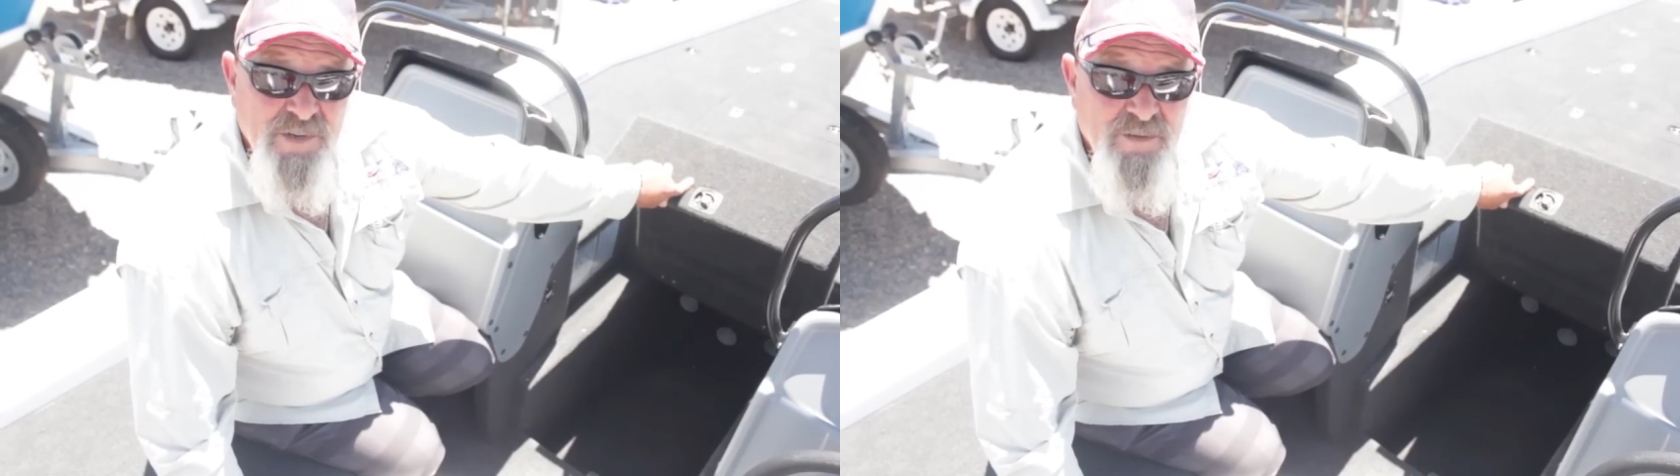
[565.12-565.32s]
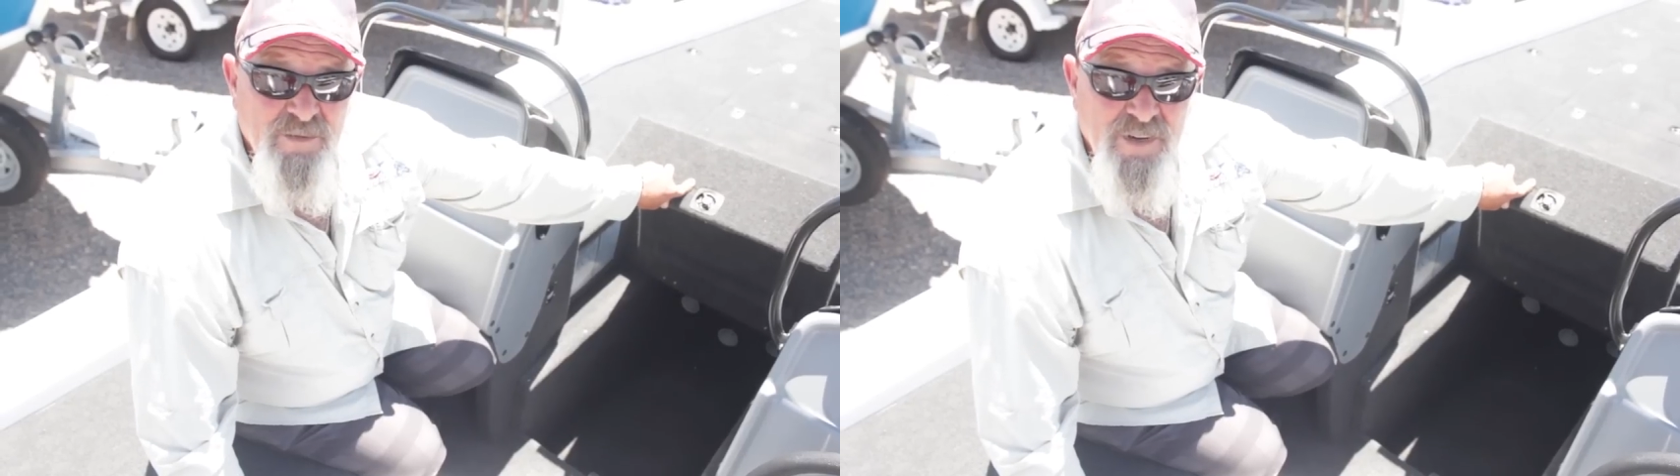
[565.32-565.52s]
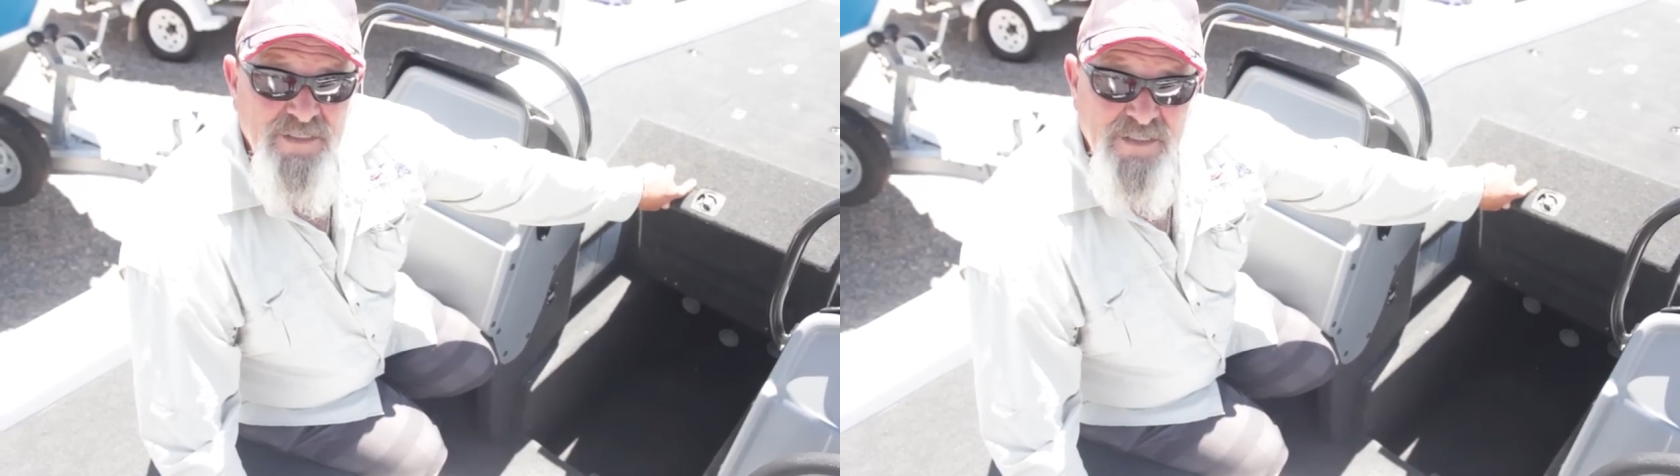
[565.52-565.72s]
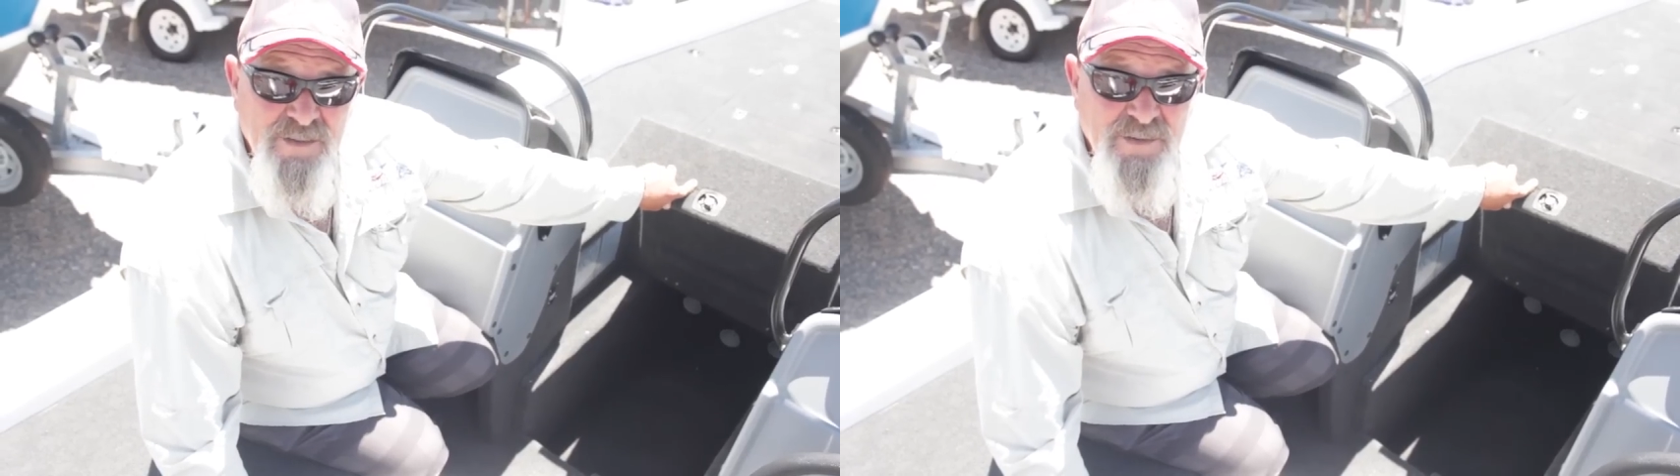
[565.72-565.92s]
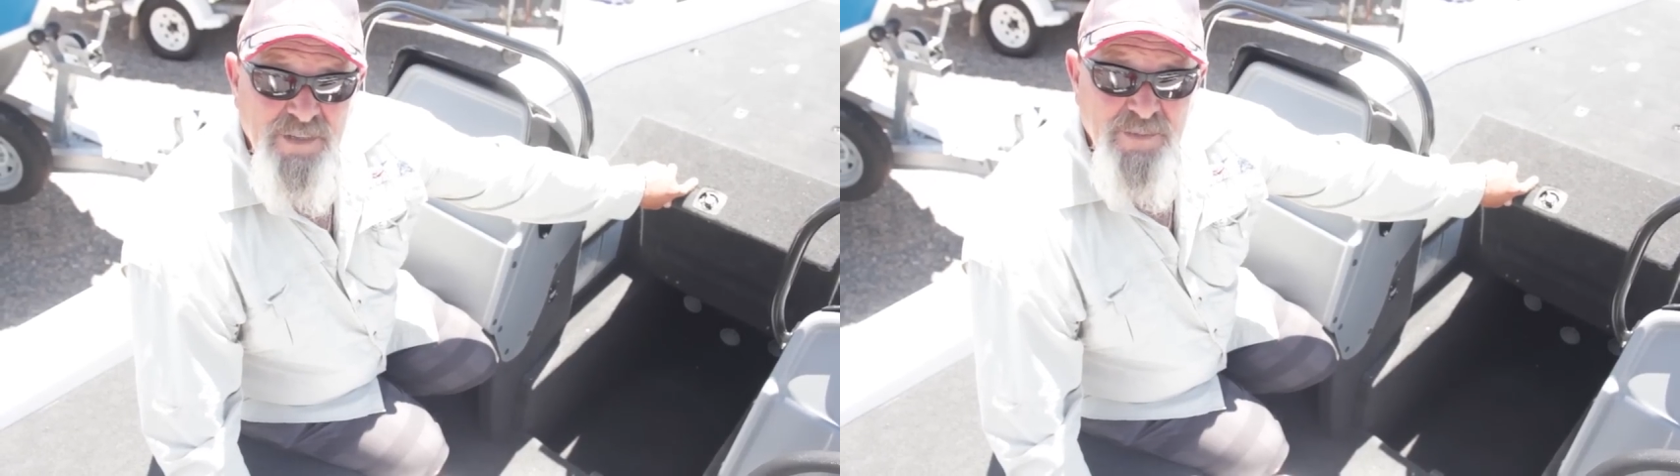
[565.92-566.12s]
worth of rods and
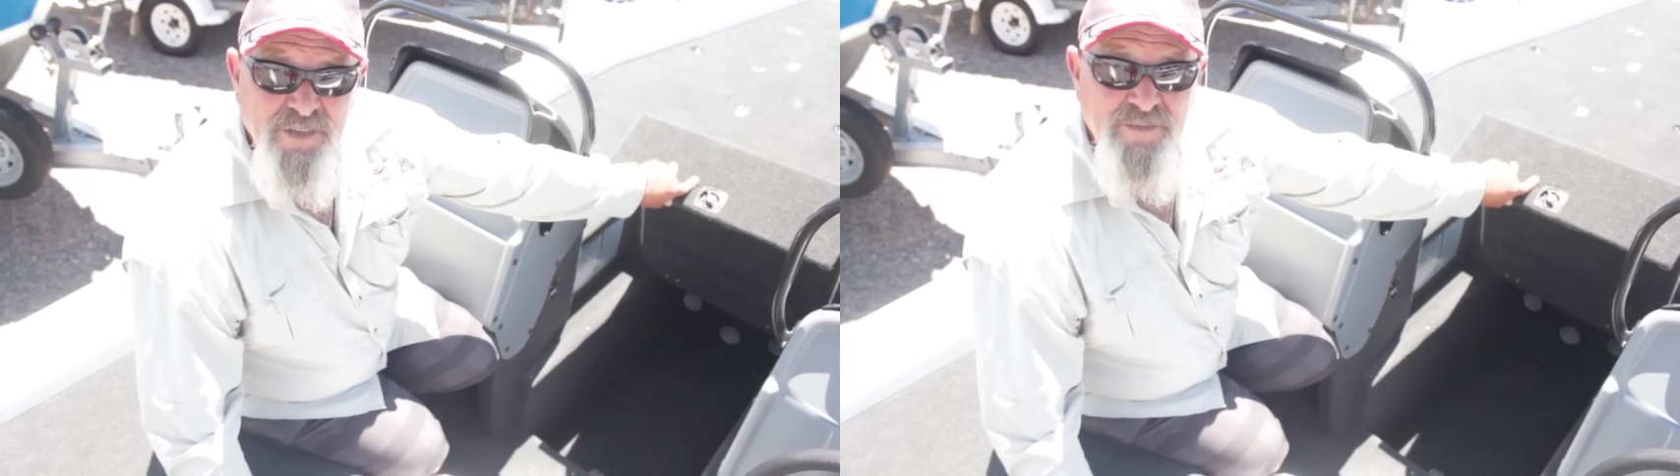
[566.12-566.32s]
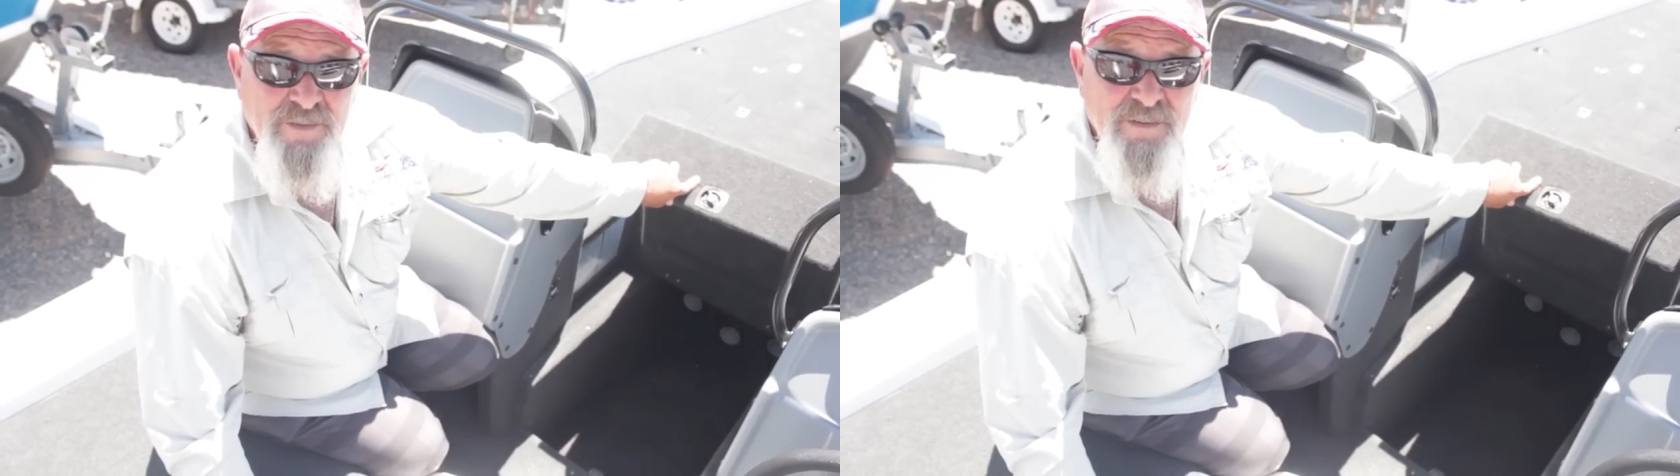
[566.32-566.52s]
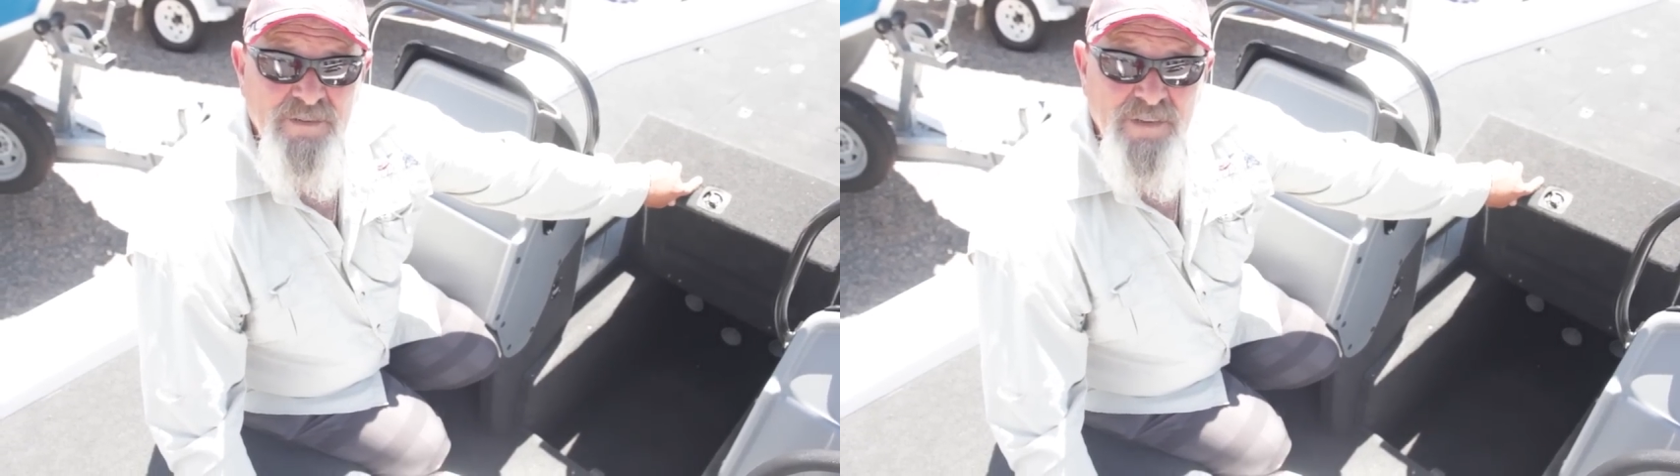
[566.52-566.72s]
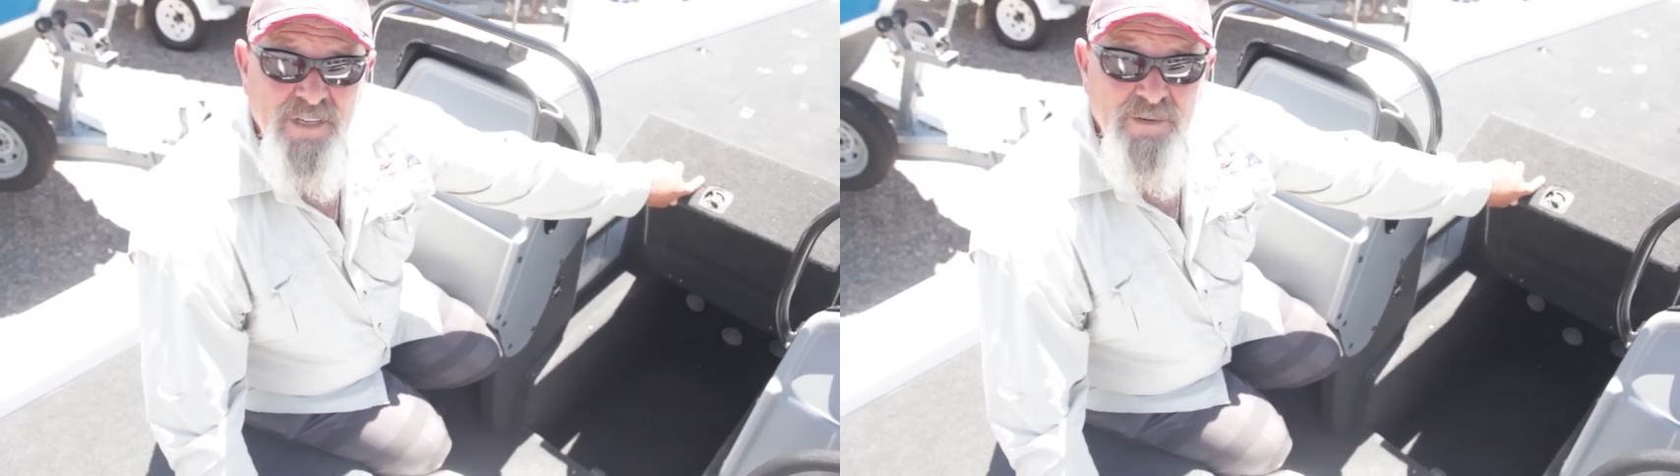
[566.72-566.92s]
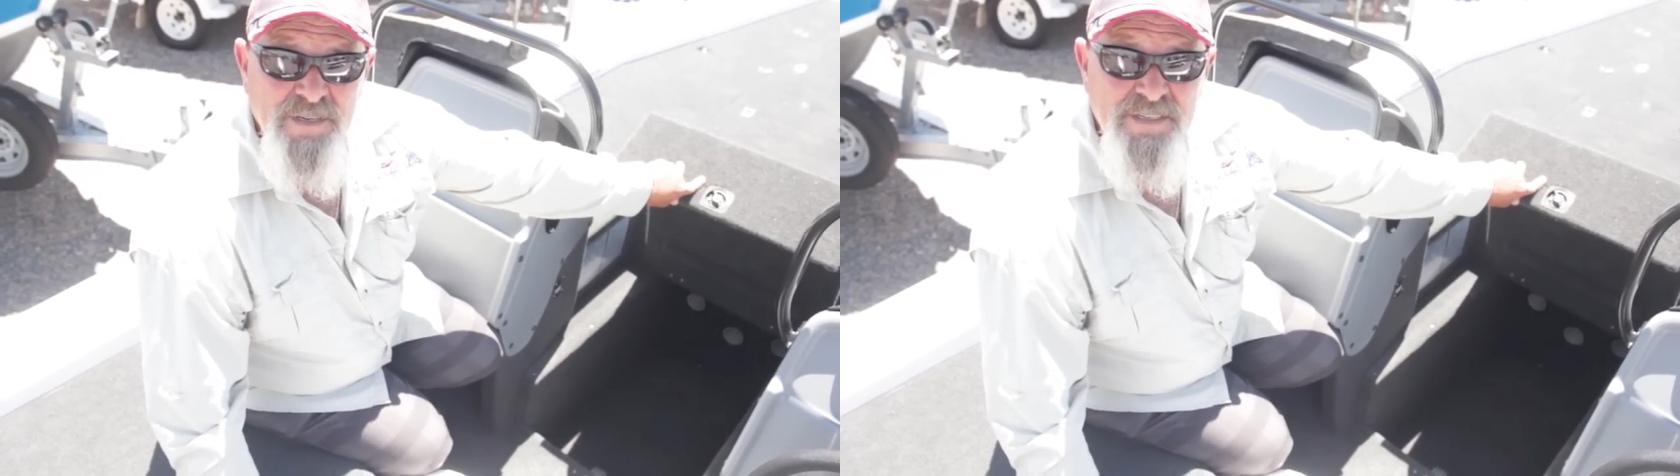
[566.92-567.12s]
all your beautiful
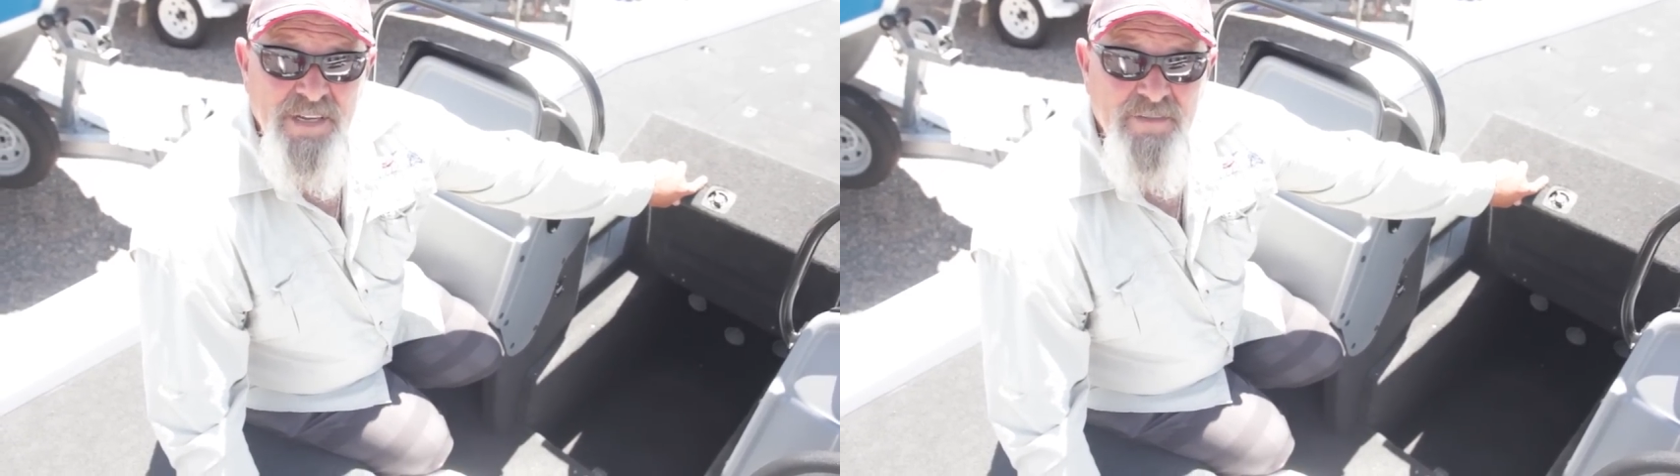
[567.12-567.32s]
lures and